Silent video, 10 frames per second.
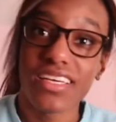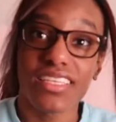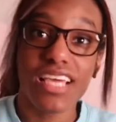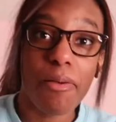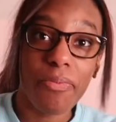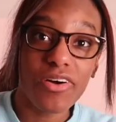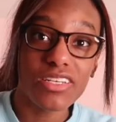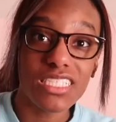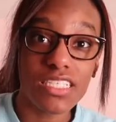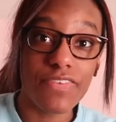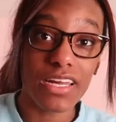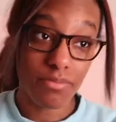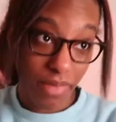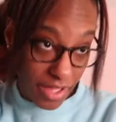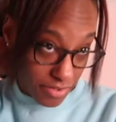yep, so she's a friend
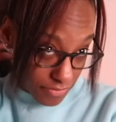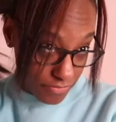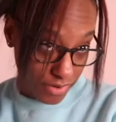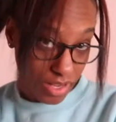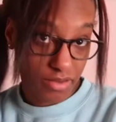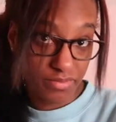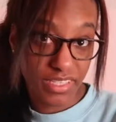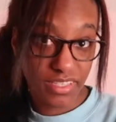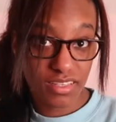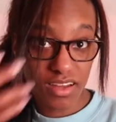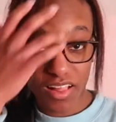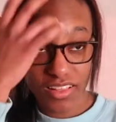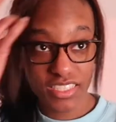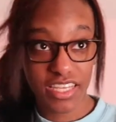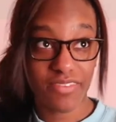of mine from
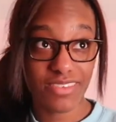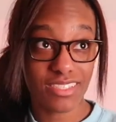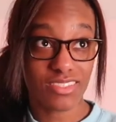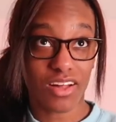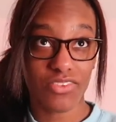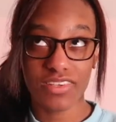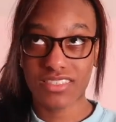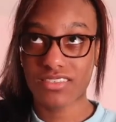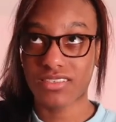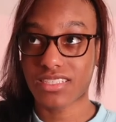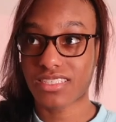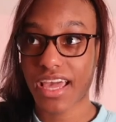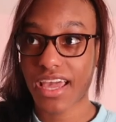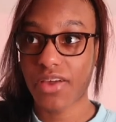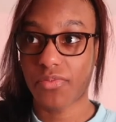college and we still talk to, to this
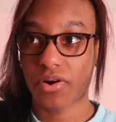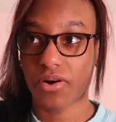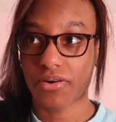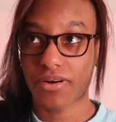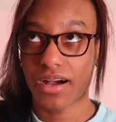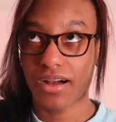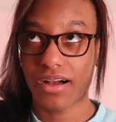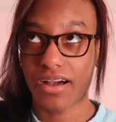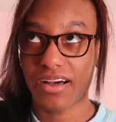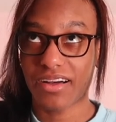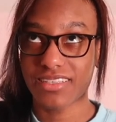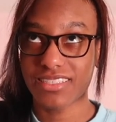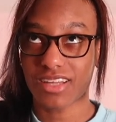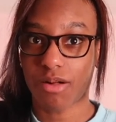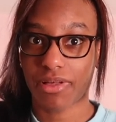day. Well, uh,
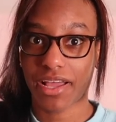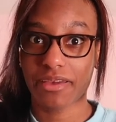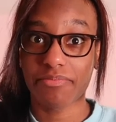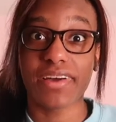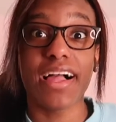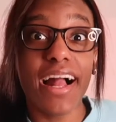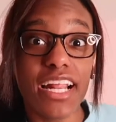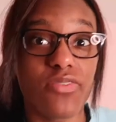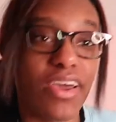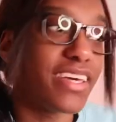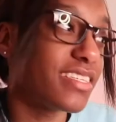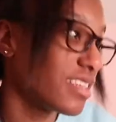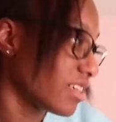it's complicated, but anyways,